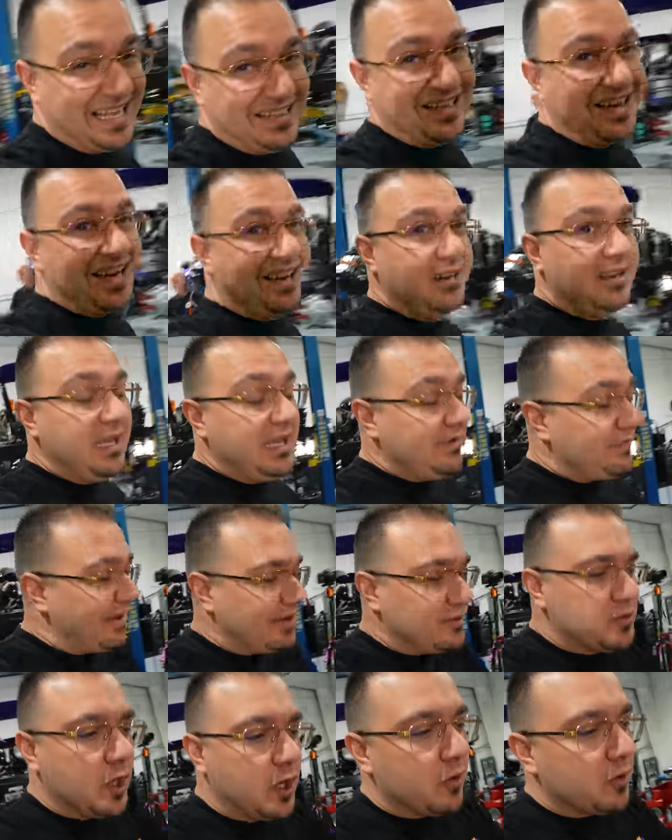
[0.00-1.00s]
and then I leave. I
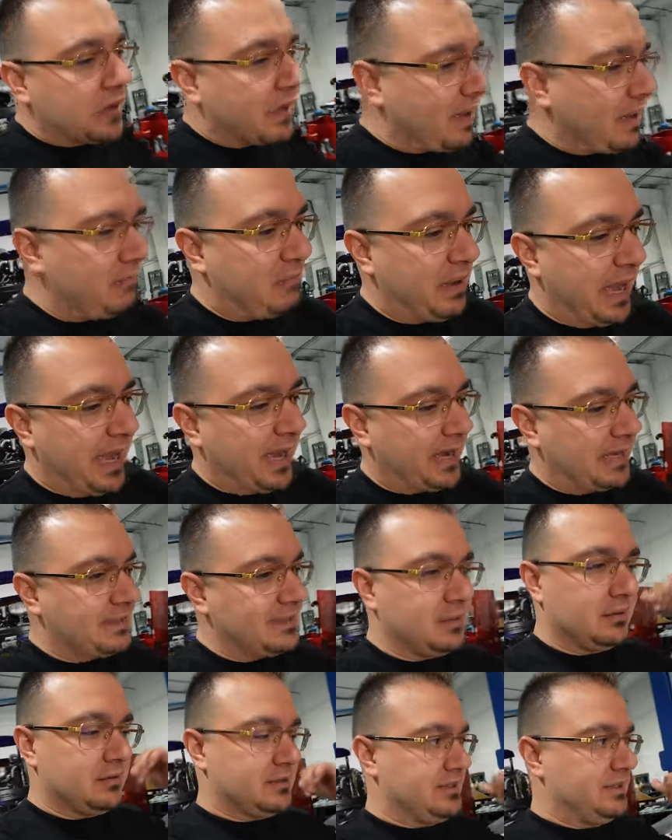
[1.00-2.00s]
don't come back
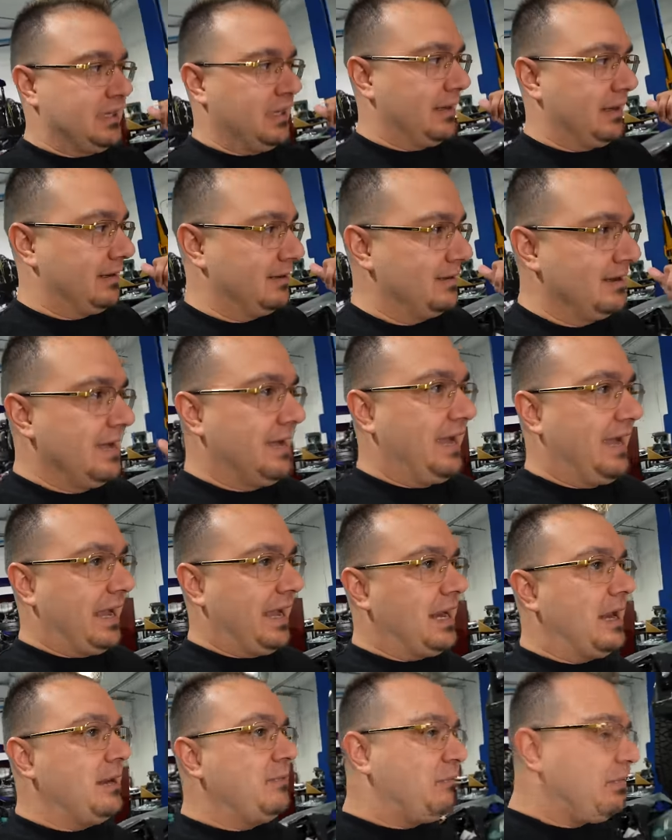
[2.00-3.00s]
until it's done. And then